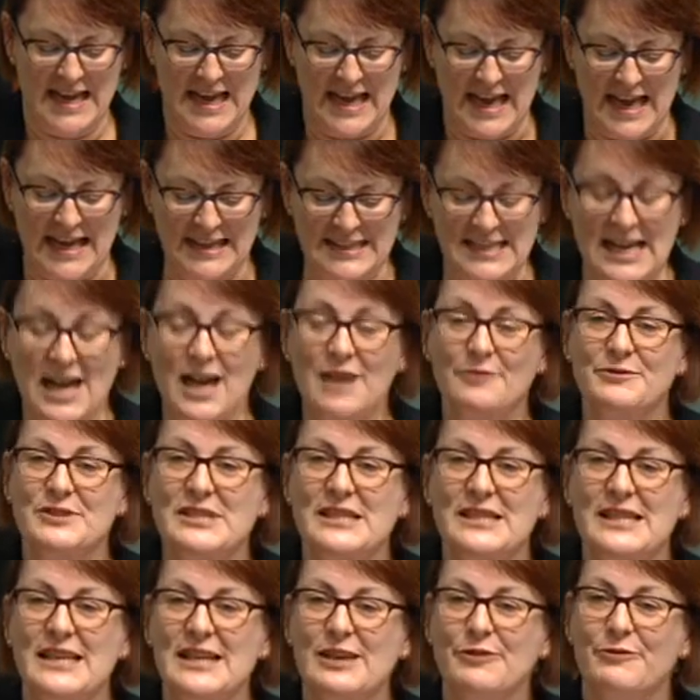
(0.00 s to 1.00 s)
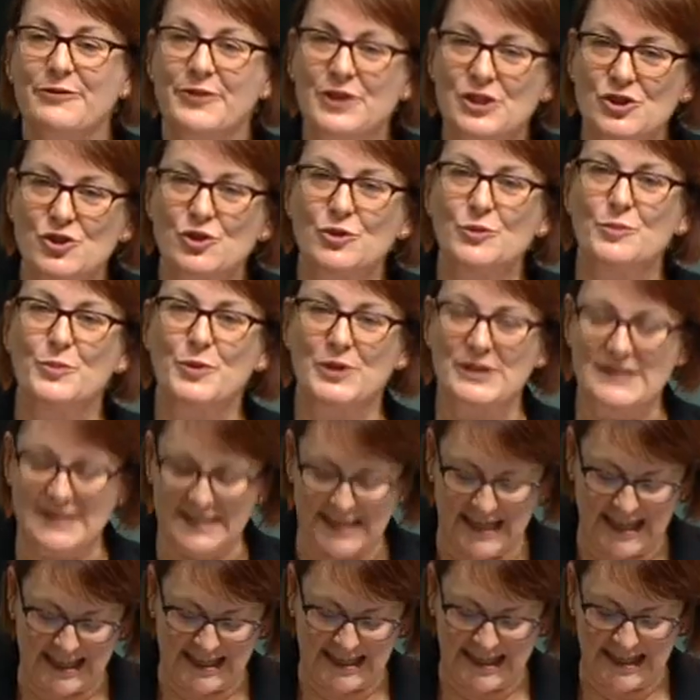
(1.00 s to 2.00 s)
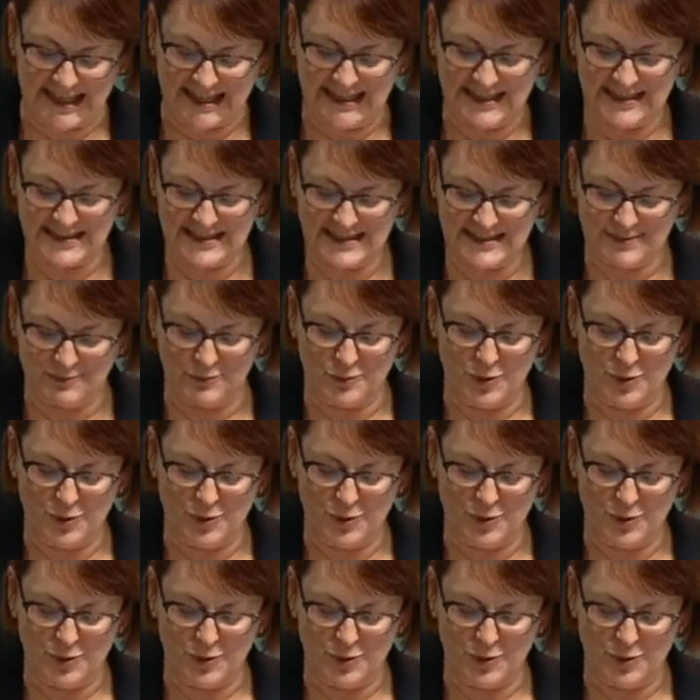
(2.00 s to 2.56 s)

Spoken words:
And after the official proceedings,